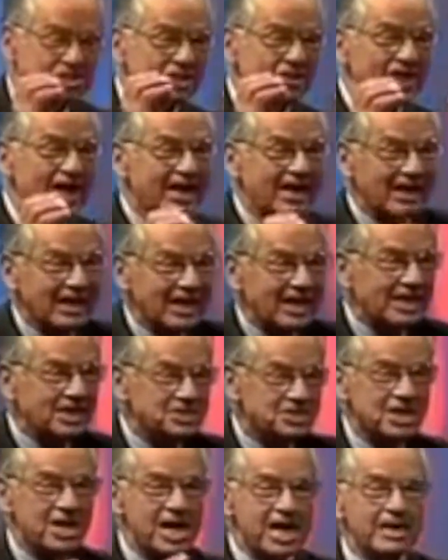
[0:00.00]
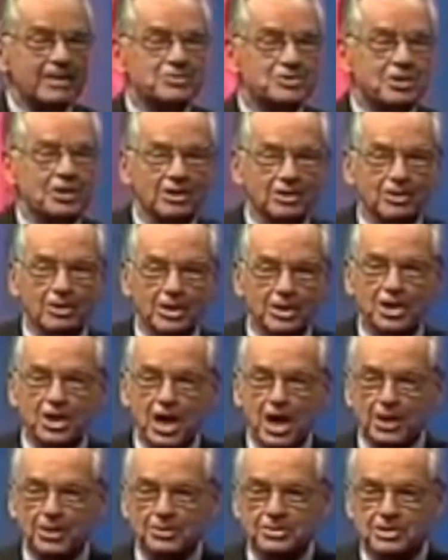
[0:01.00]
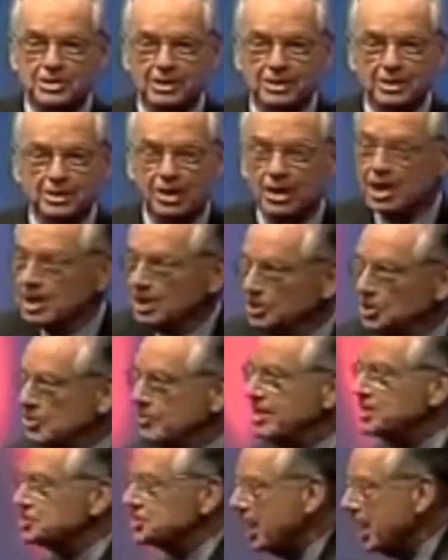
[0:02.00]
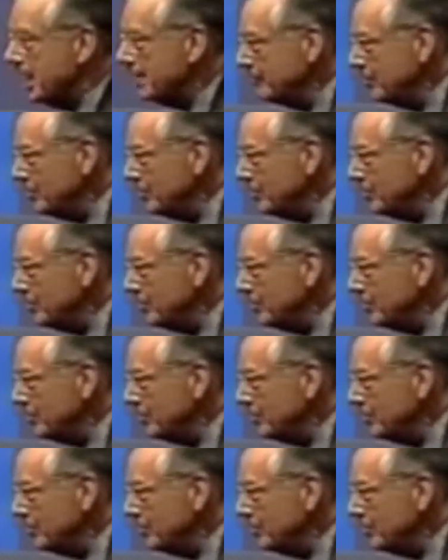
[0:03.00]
that list, absolutely guaranteed. Do this every